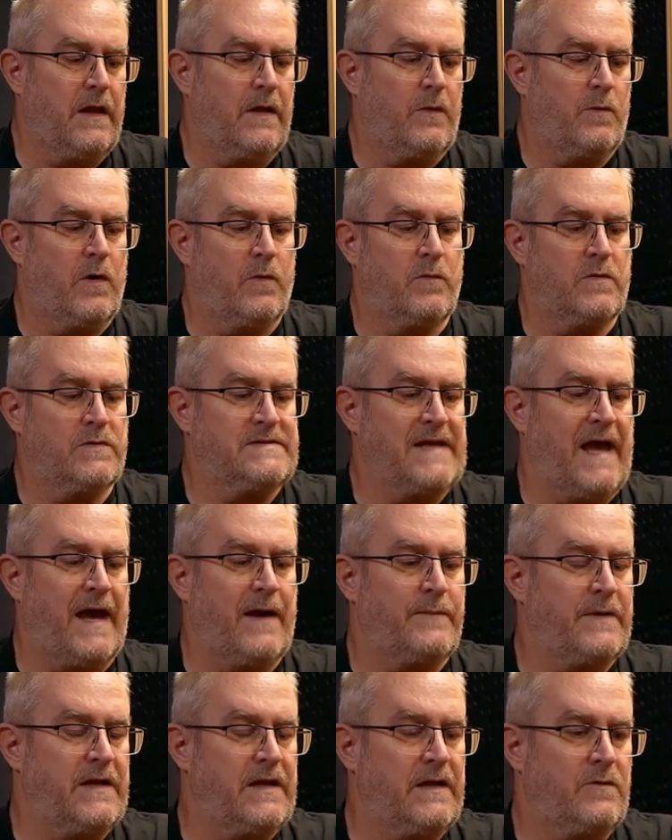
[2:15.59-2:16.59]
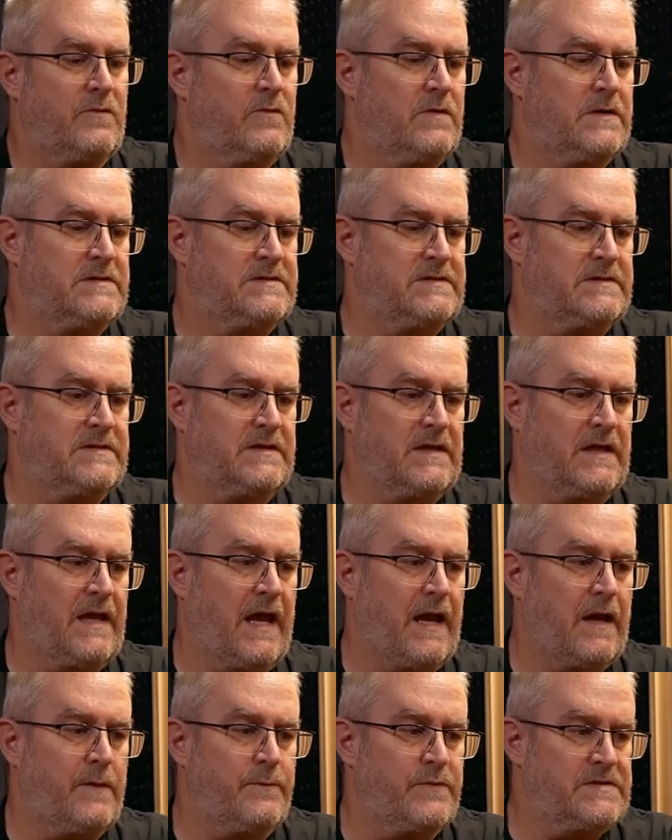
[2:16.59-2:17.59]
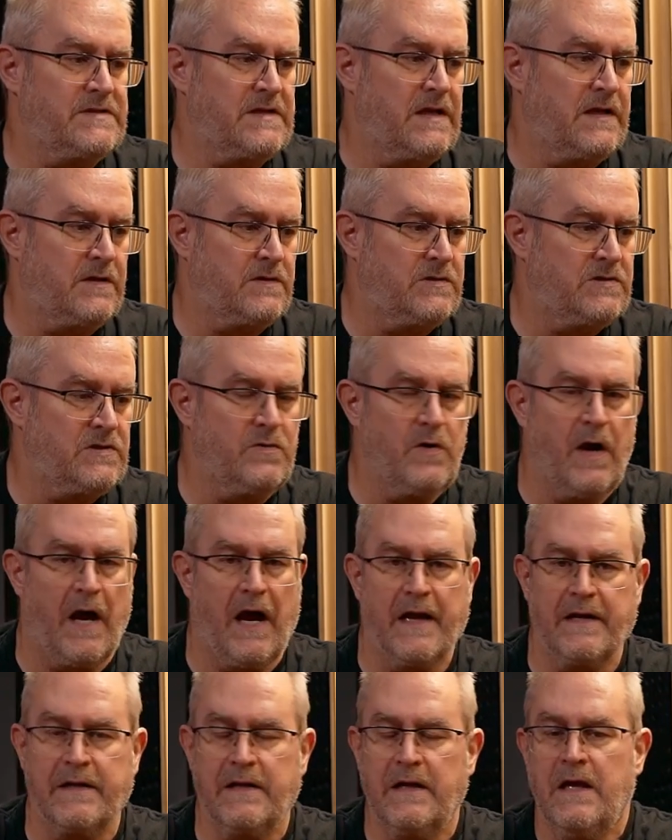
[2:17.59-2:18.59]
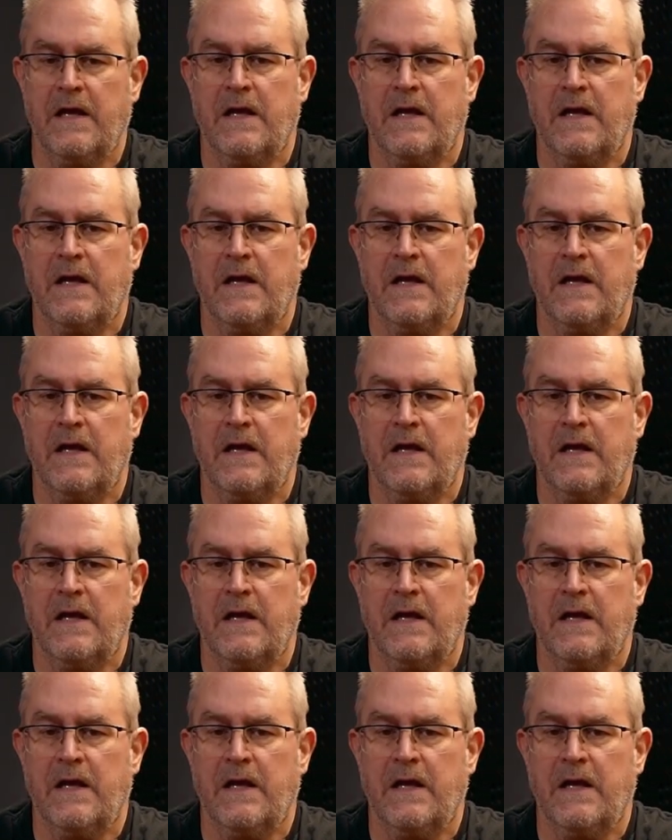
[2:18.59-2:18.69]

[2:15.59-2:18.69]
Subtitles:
What was happening was the amp was getting too hot,